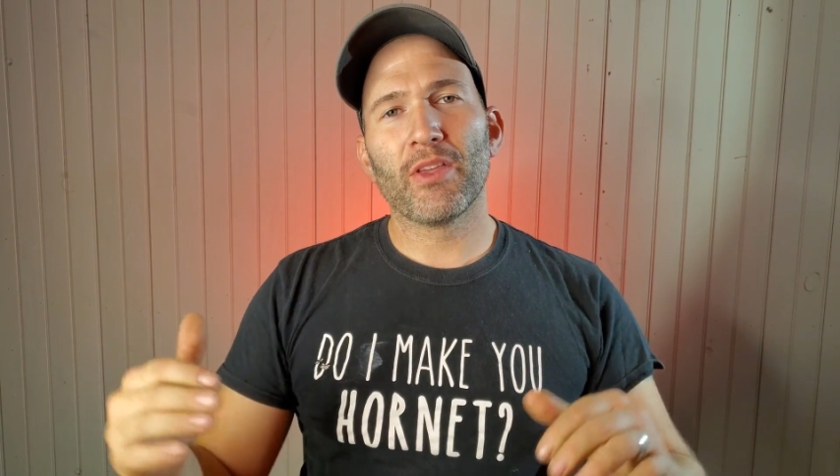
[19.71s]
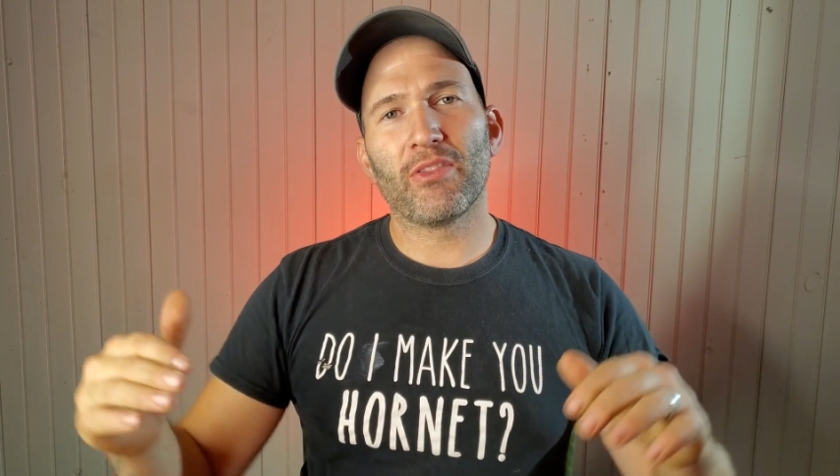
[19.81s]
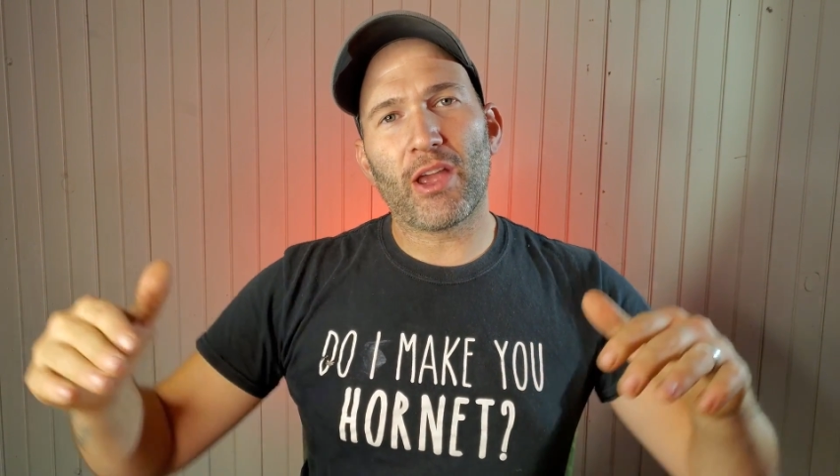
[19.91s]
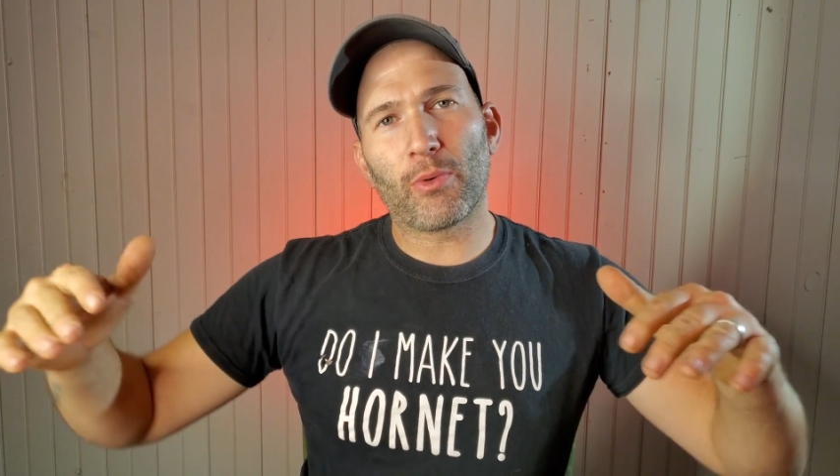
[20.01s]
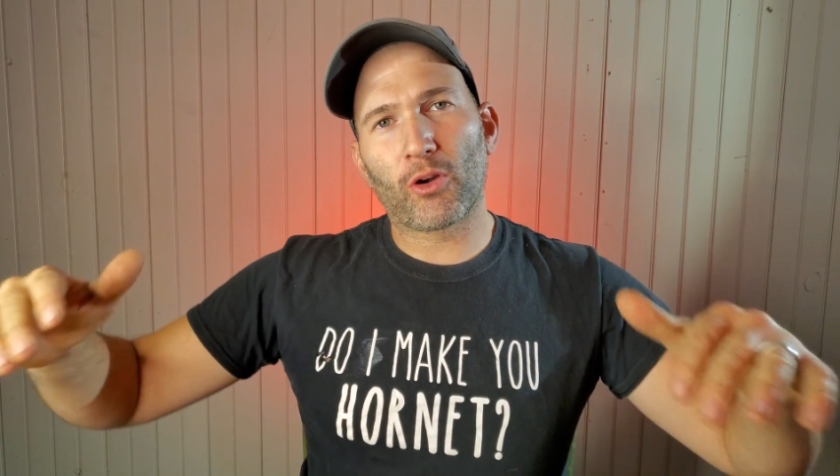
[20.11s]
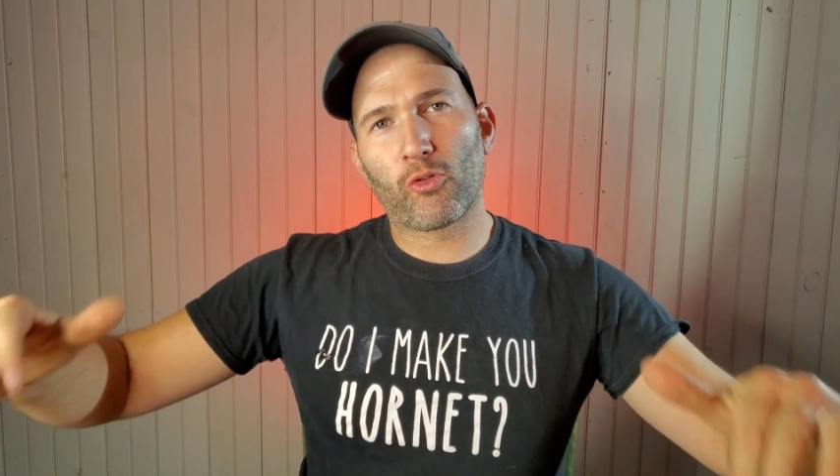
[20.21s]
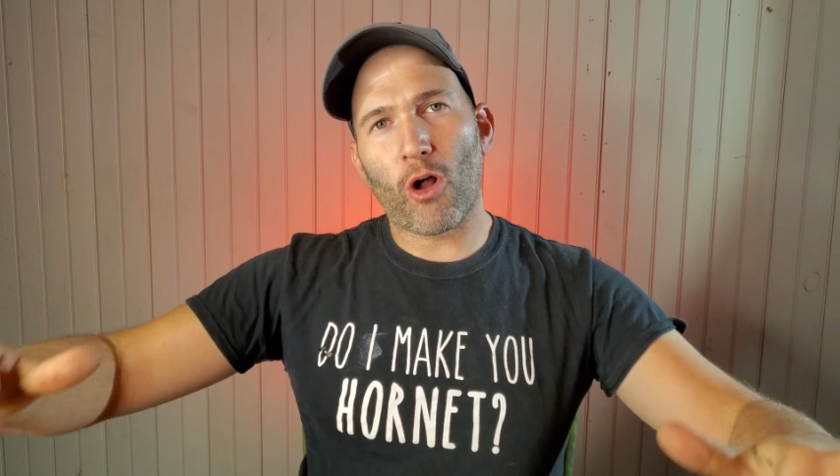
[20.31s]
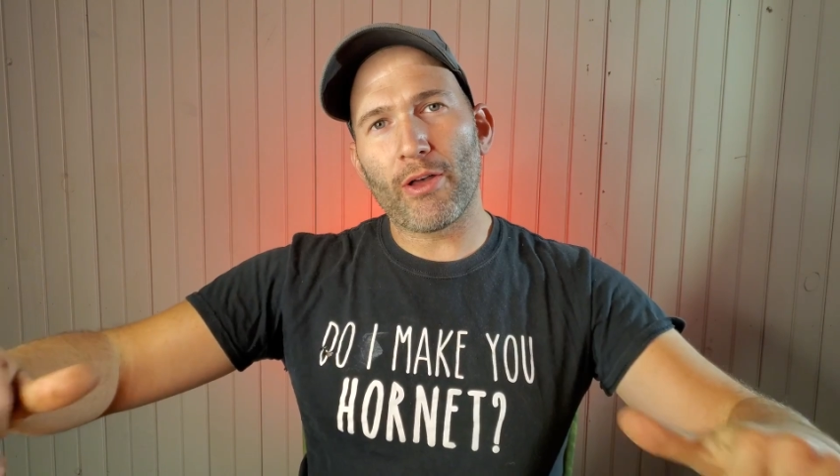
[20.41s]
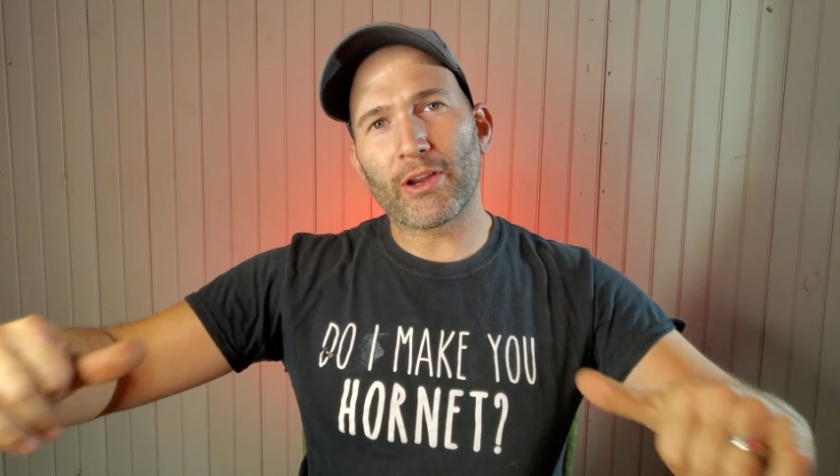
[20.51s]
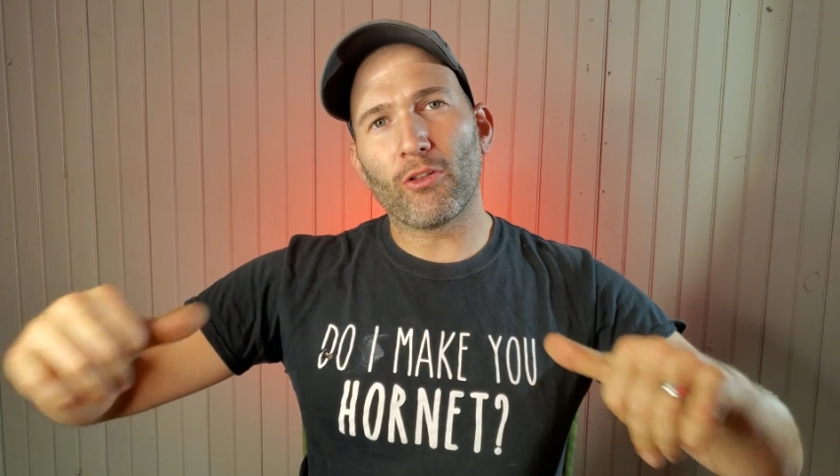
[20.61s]
they were
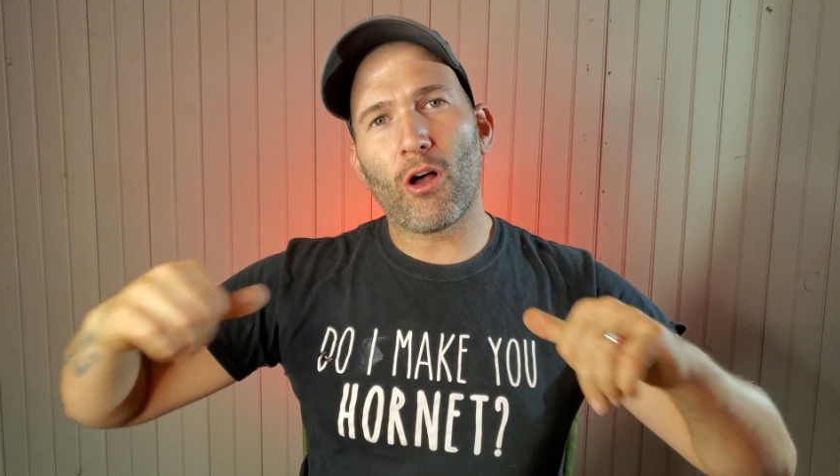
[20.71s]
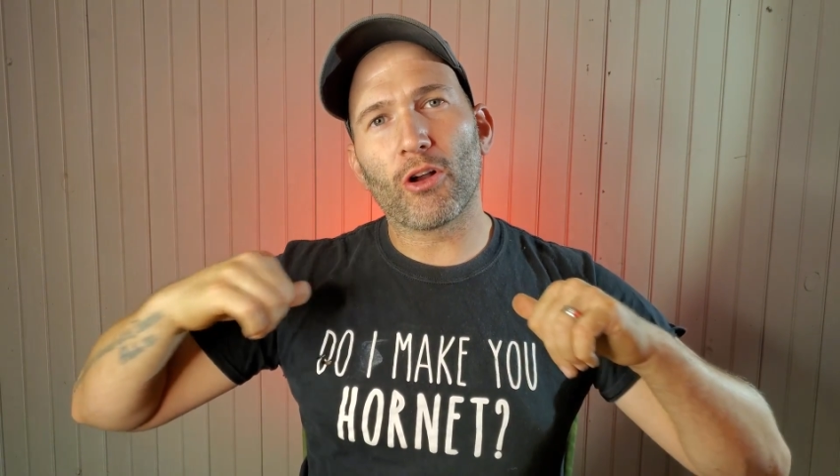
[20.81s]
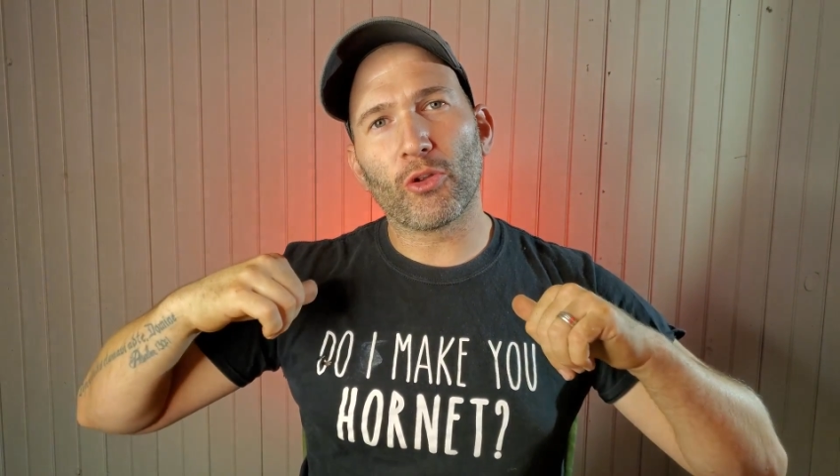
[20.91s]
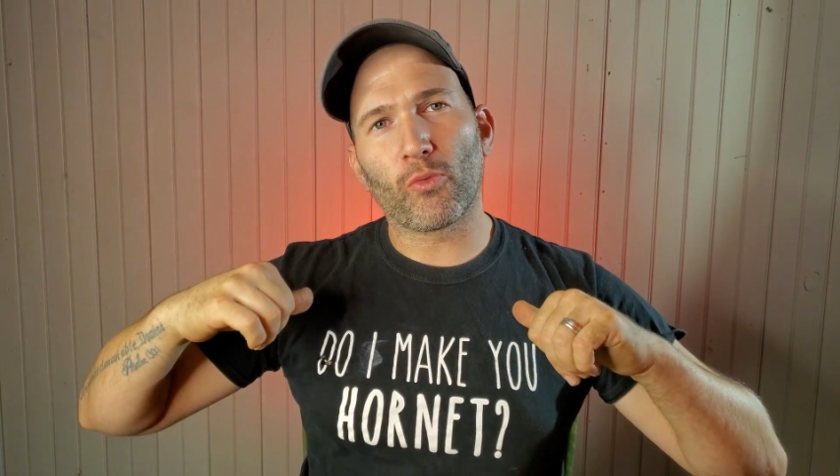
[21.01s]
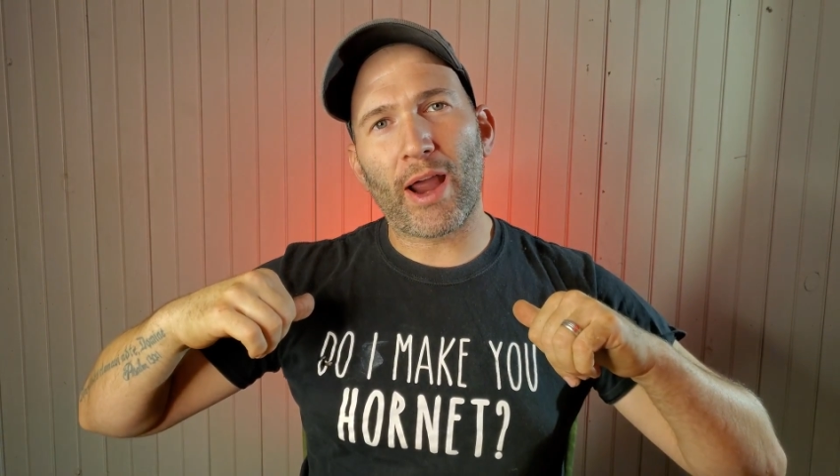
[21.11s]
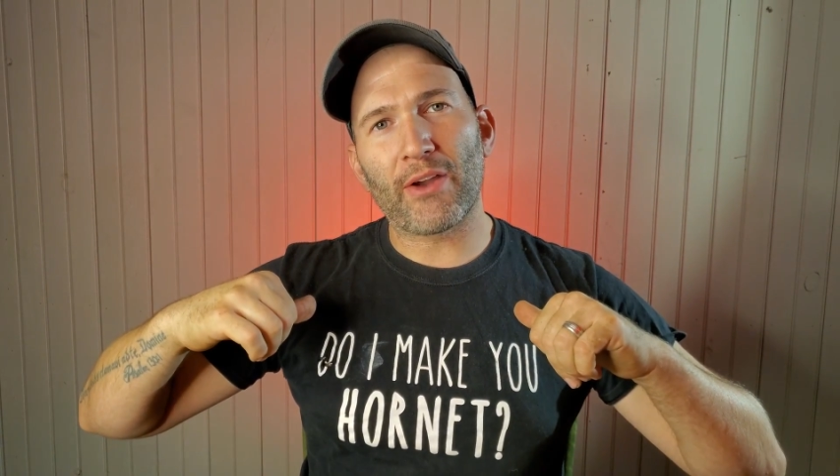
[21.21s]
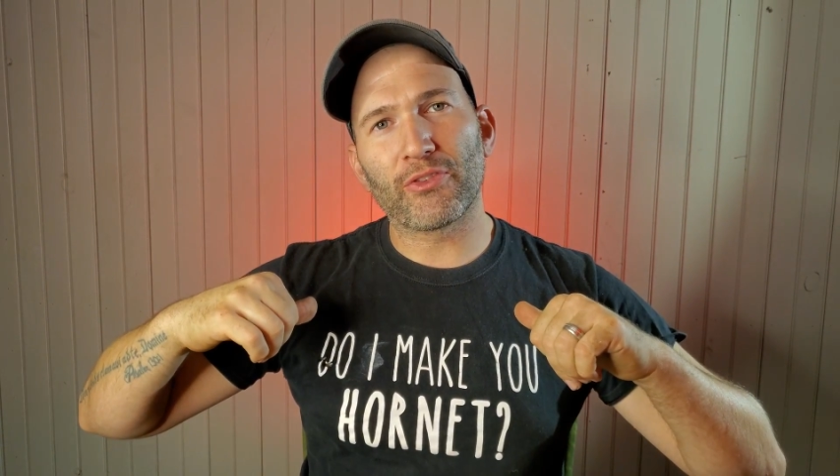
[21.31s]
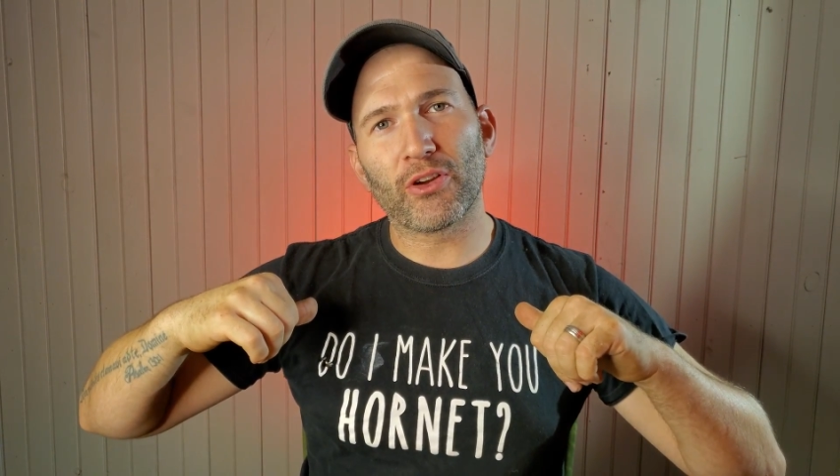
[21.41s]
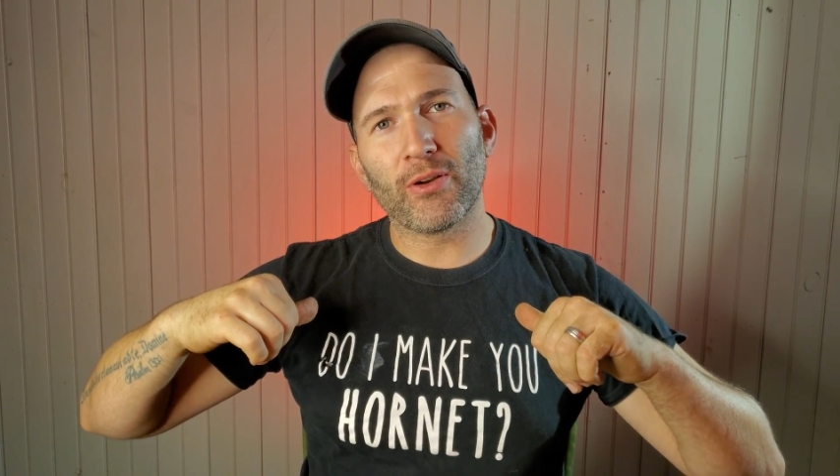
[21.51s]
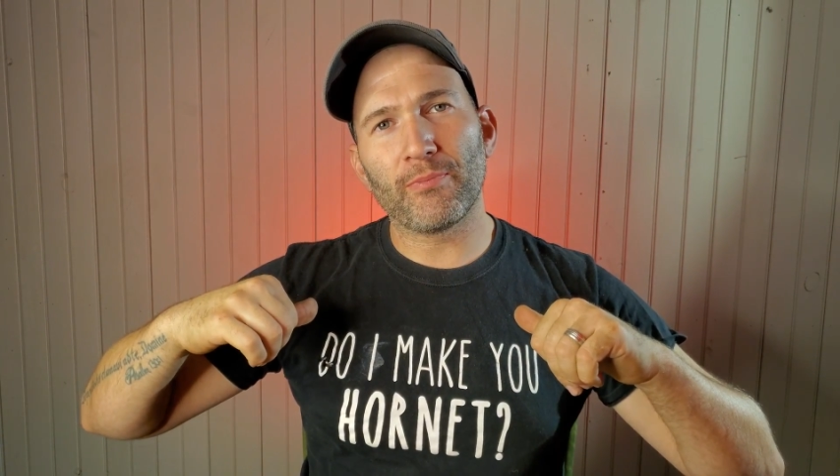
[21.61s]
crawling along the
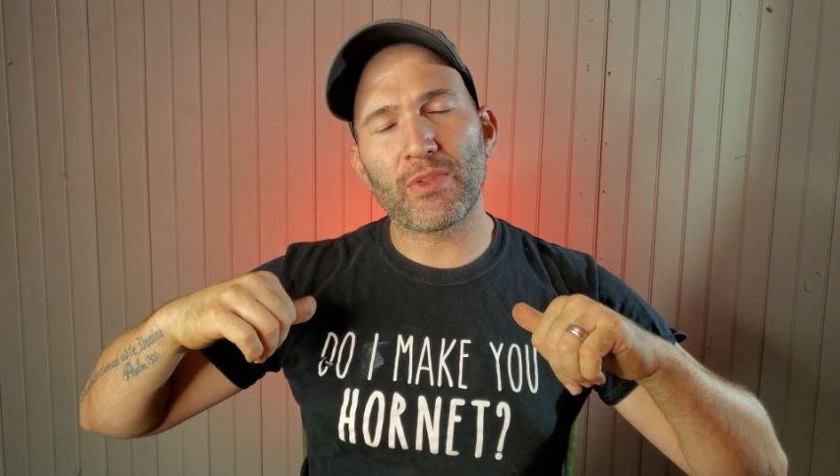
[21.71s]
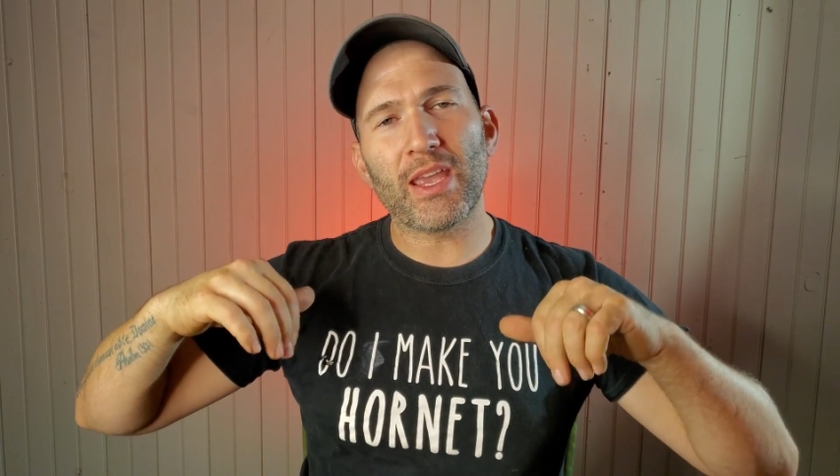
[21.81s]
rafter